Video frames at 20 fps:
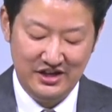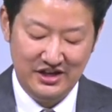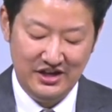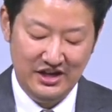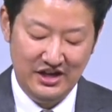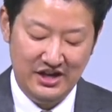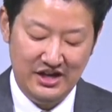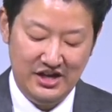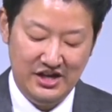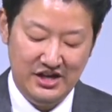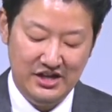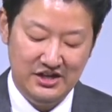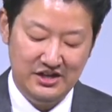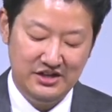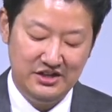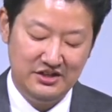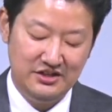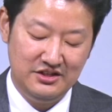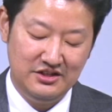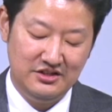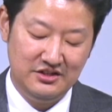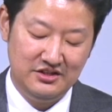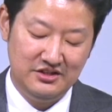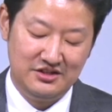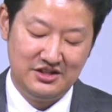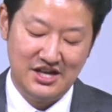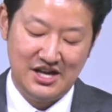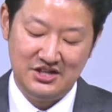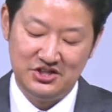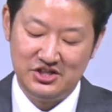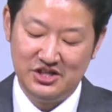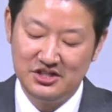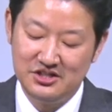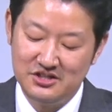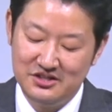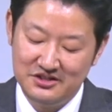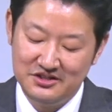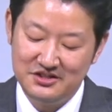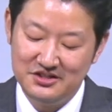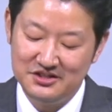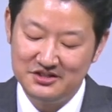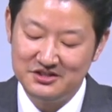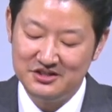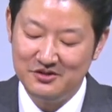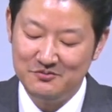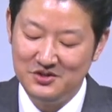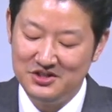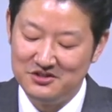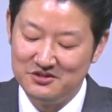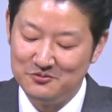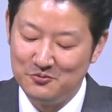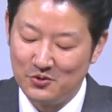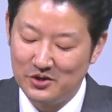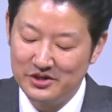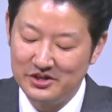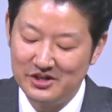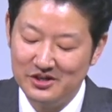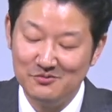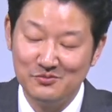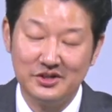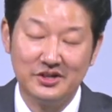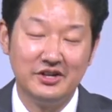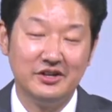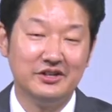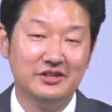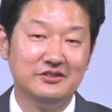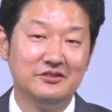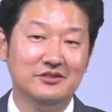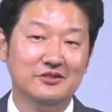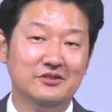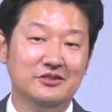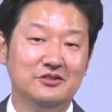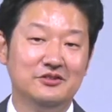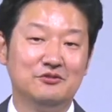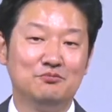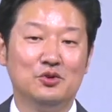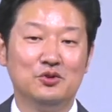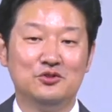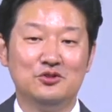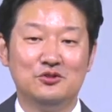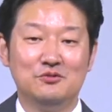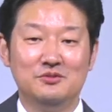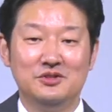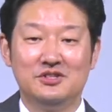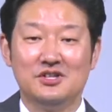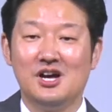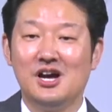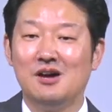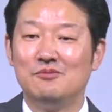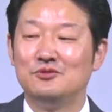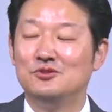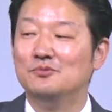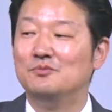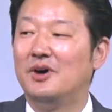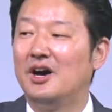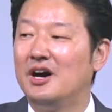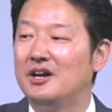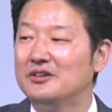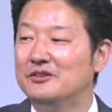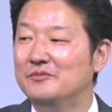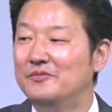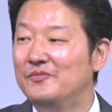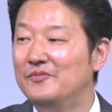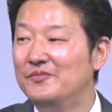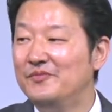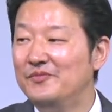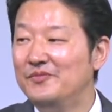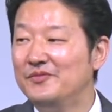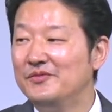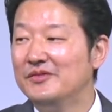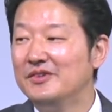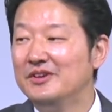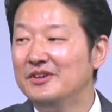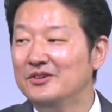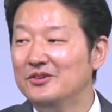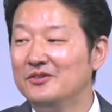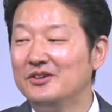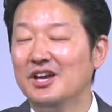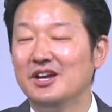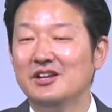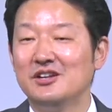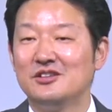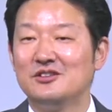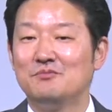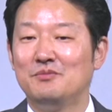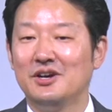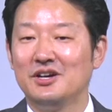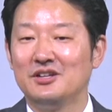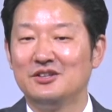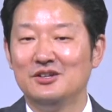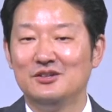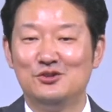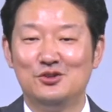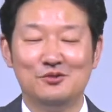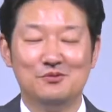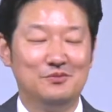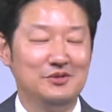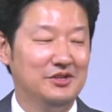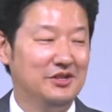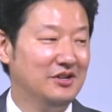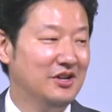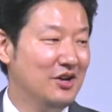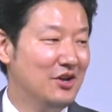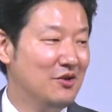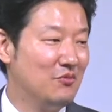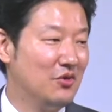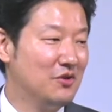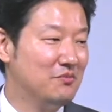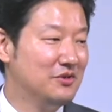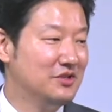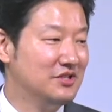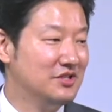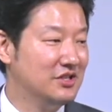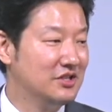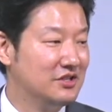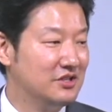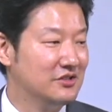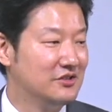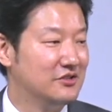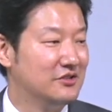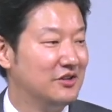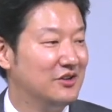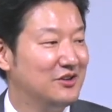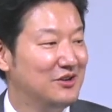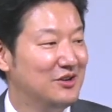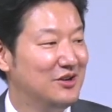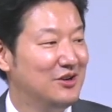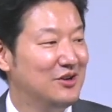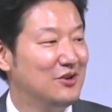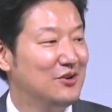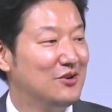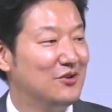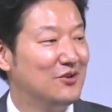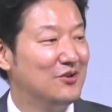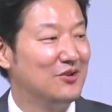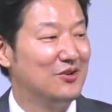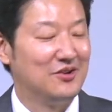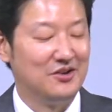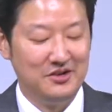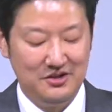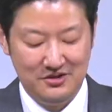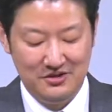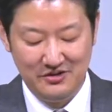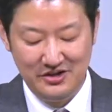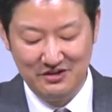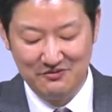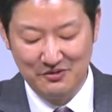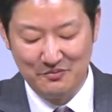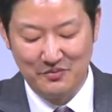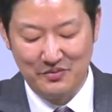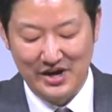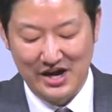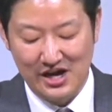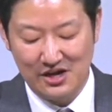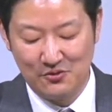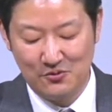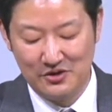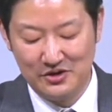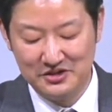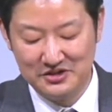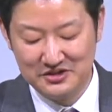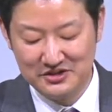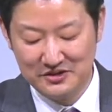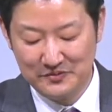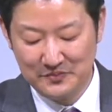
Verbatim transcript: And digestion system isn't working because, you know, it's supposed to be top to bottom. You can't expect it to be perpendicular or, you know, even backwards.